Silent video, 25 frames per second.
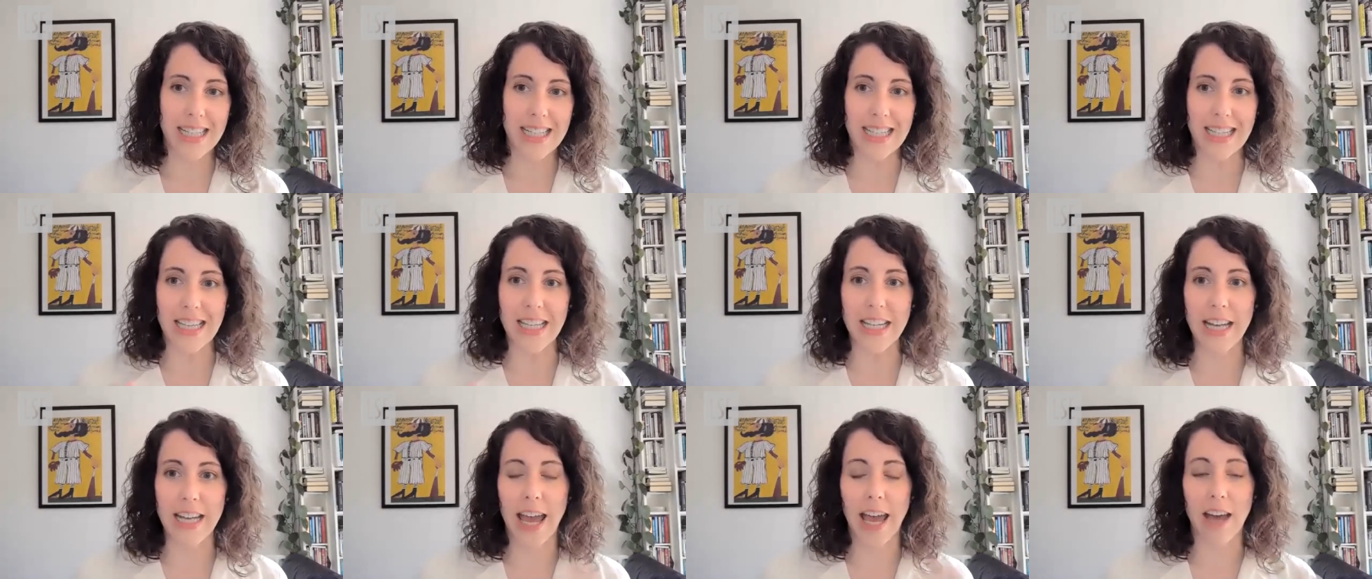
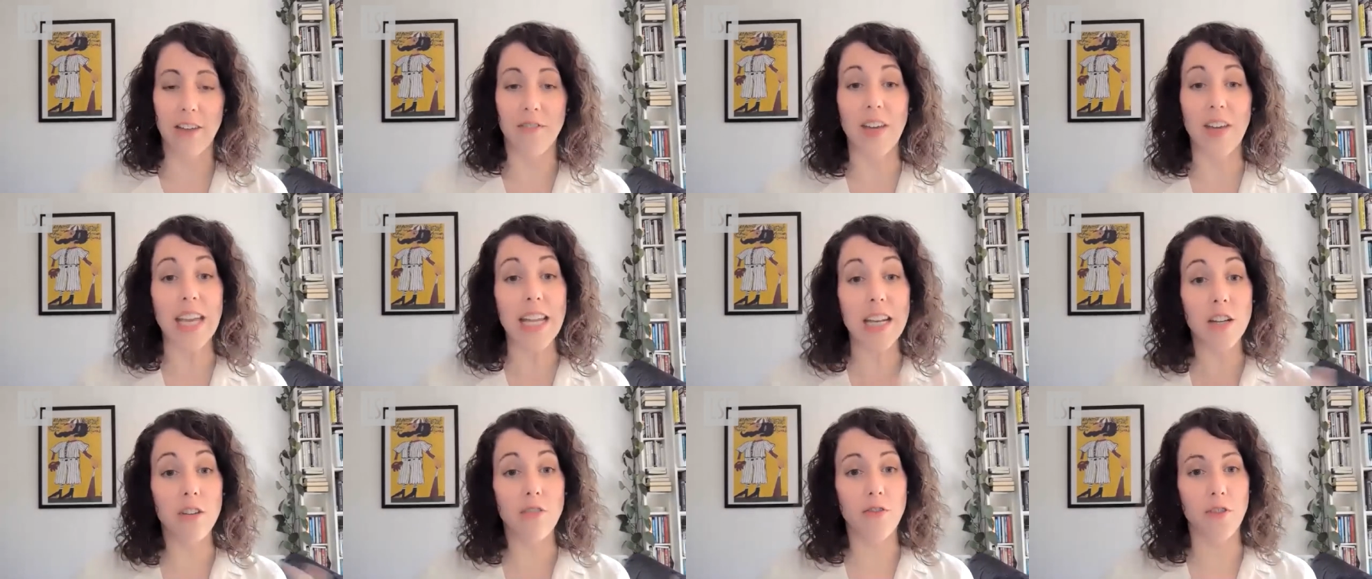can have
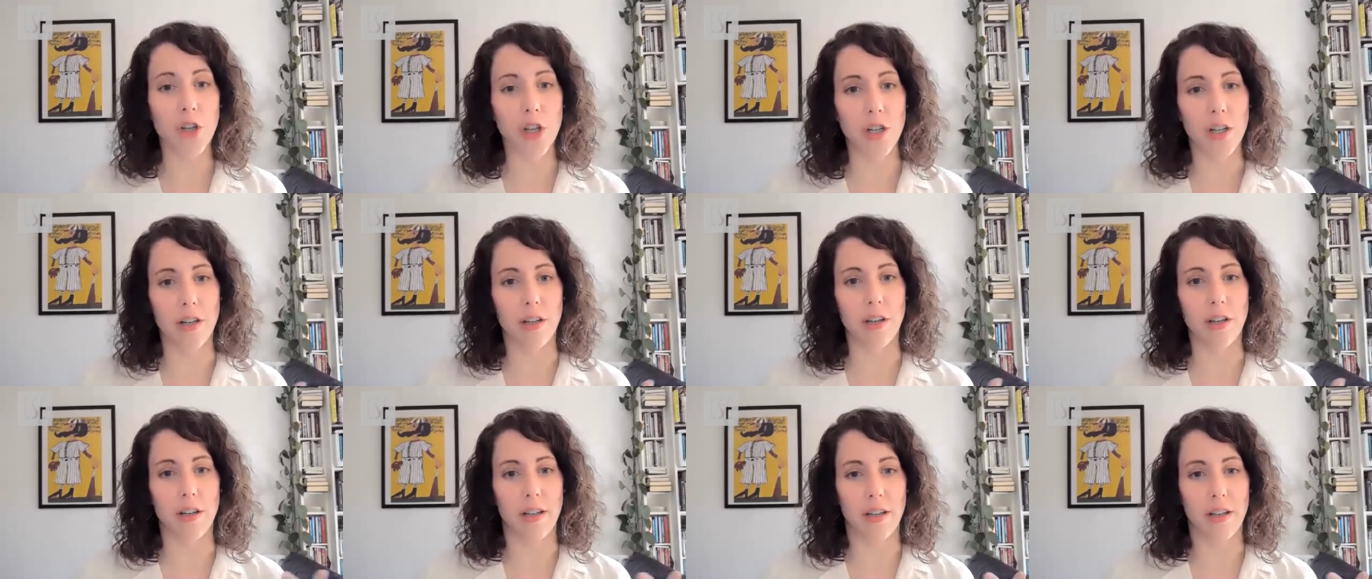
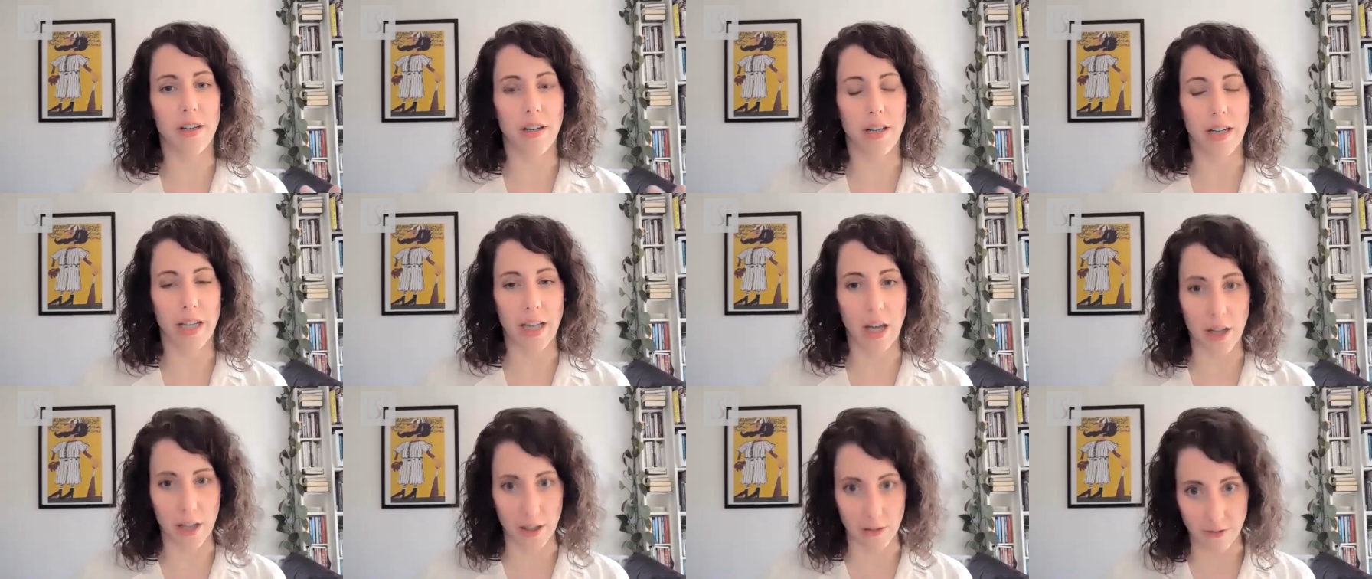inadvertent
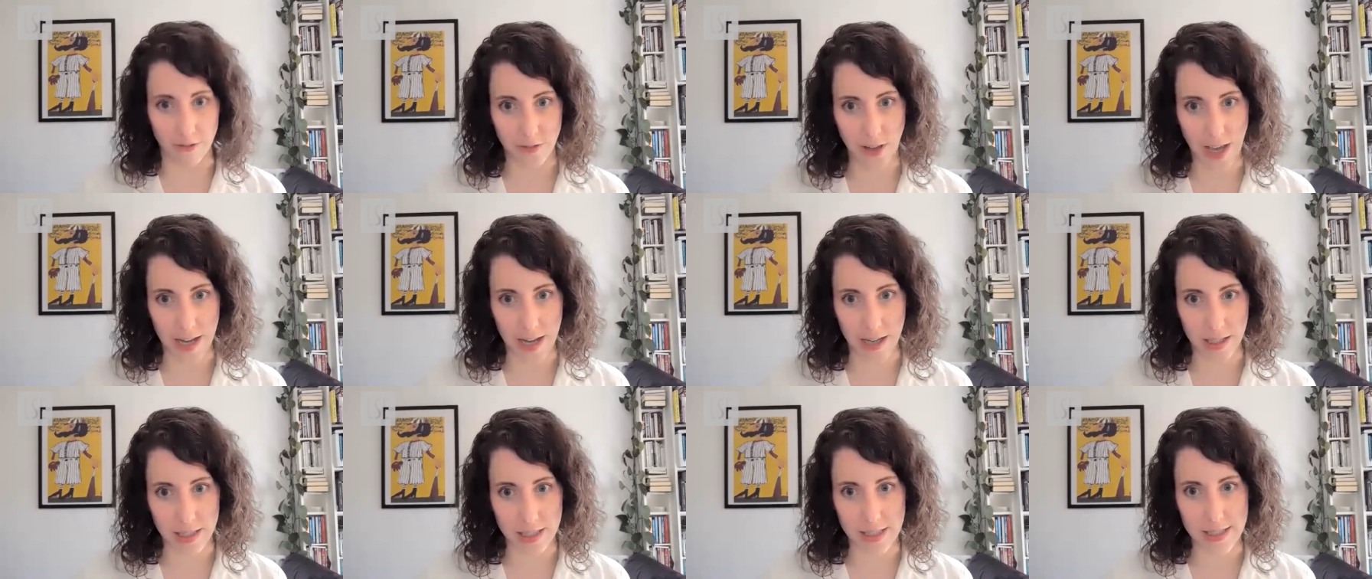
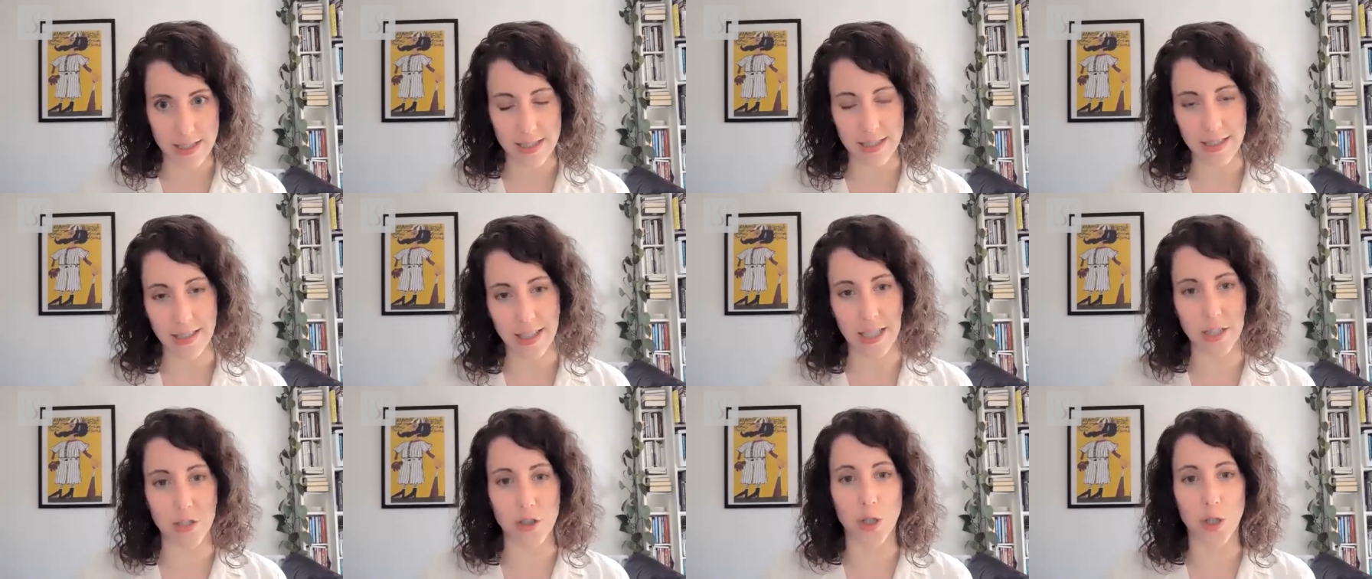effects
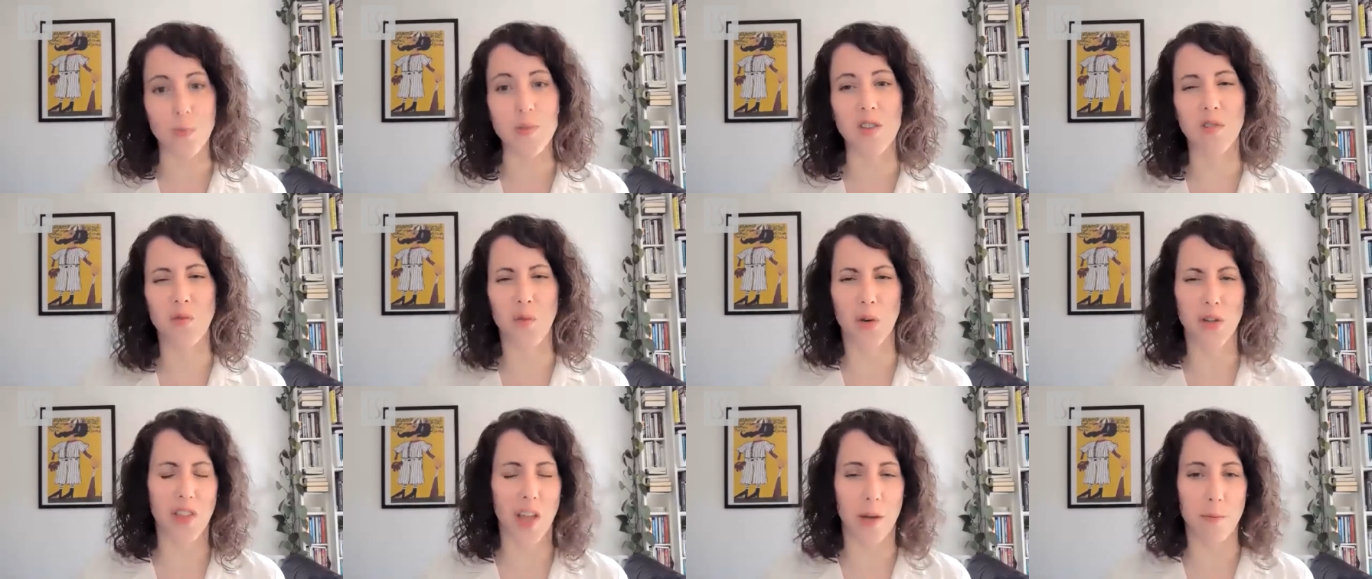in terms of
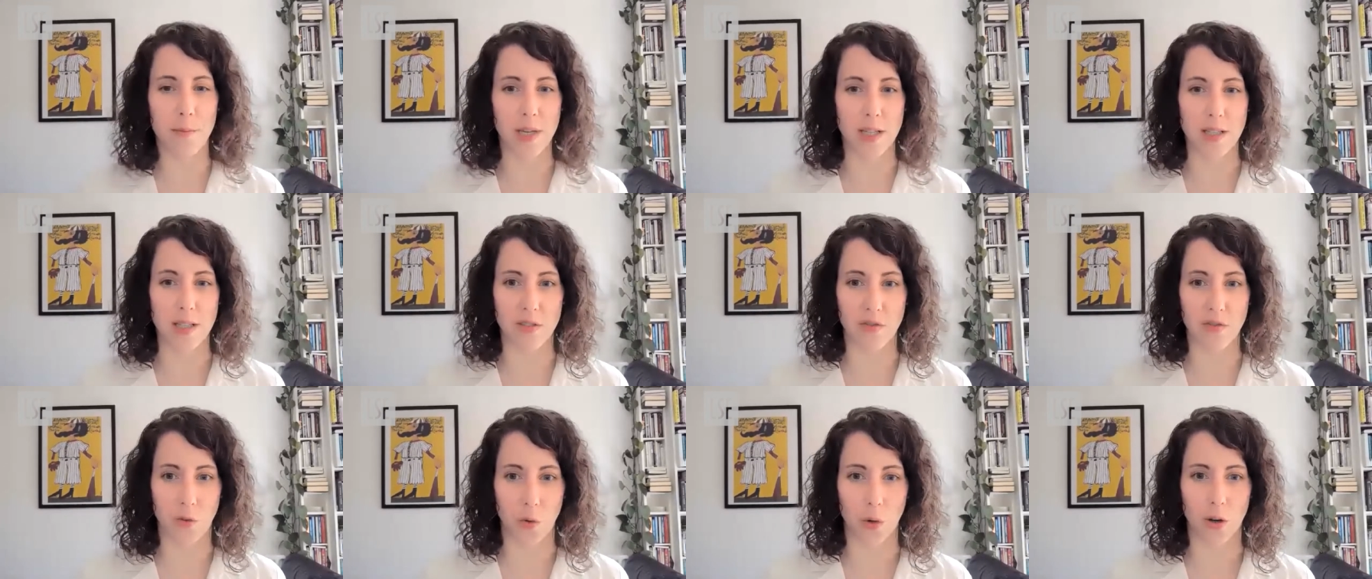what that
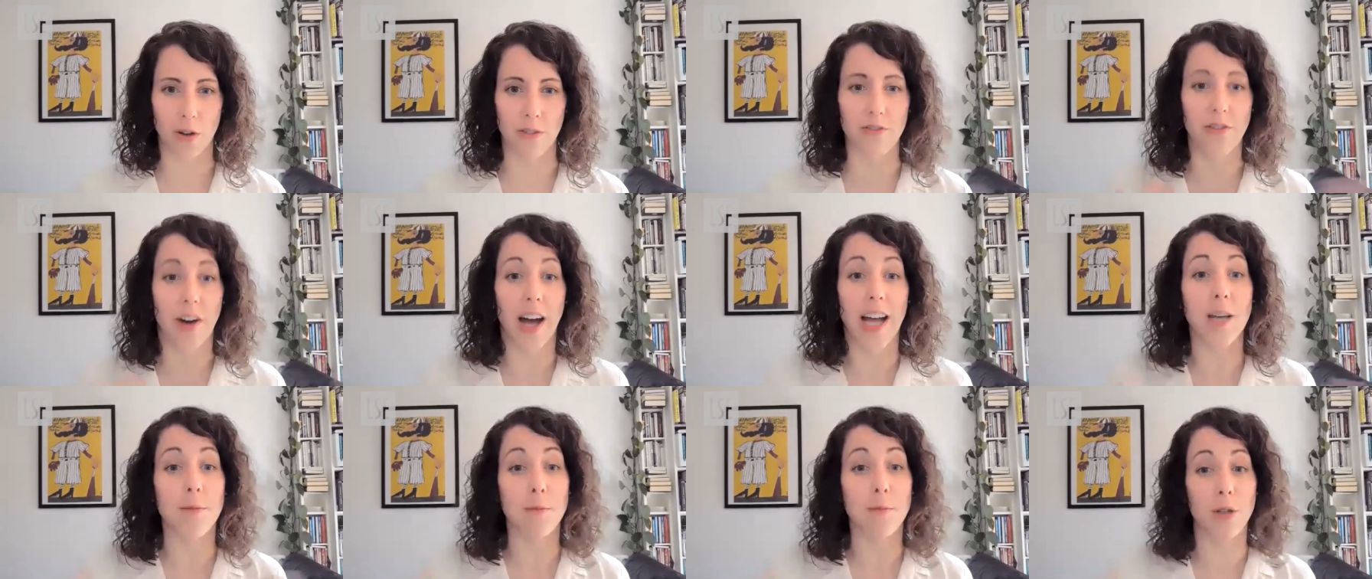means for
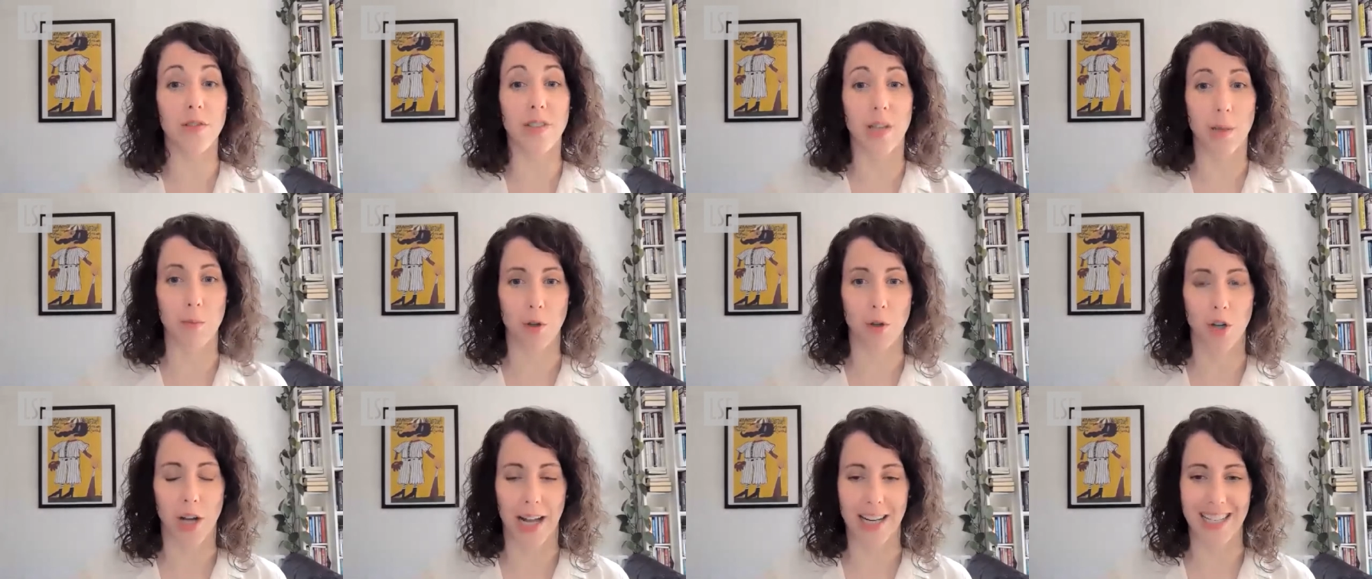viable
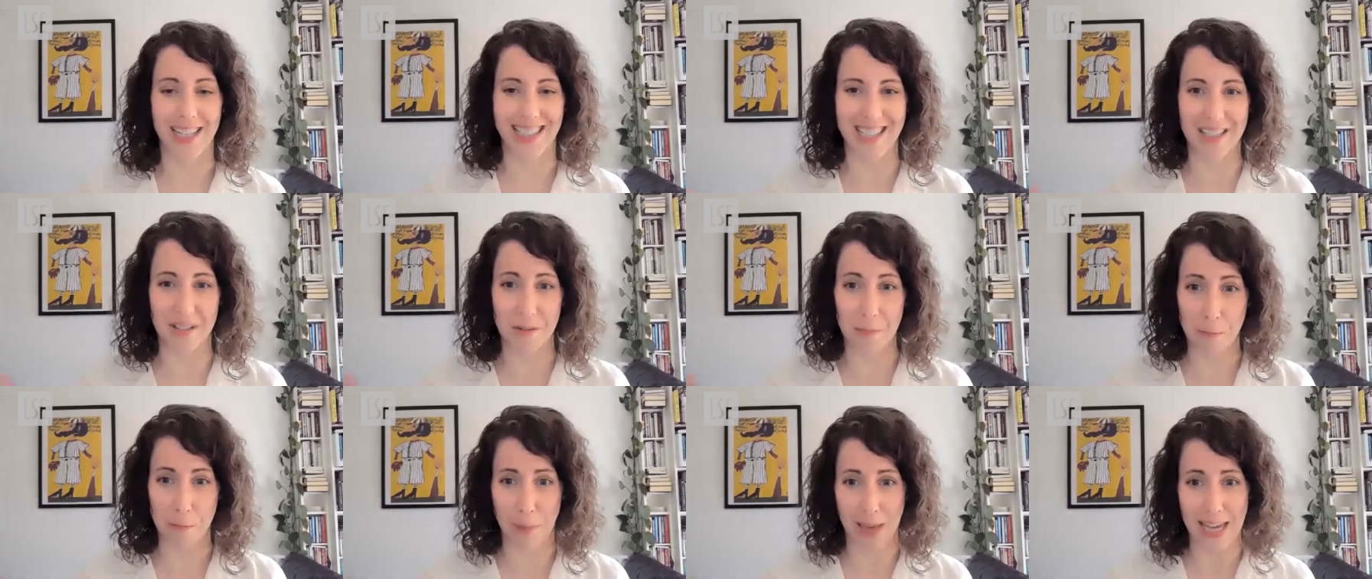democratic
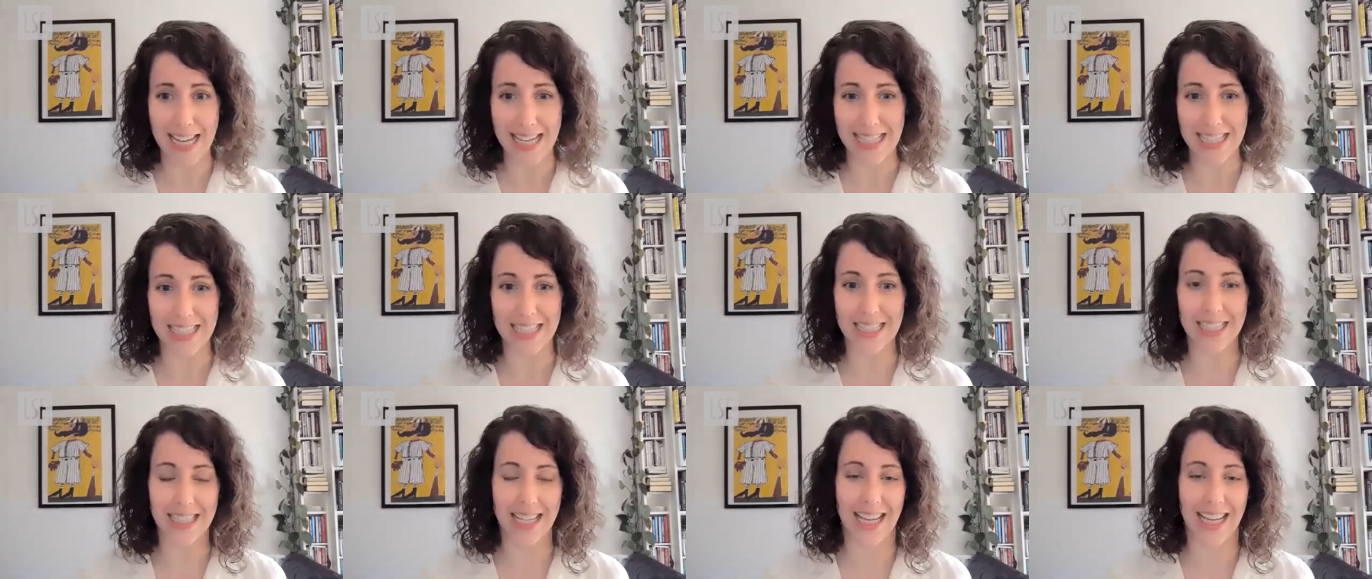debate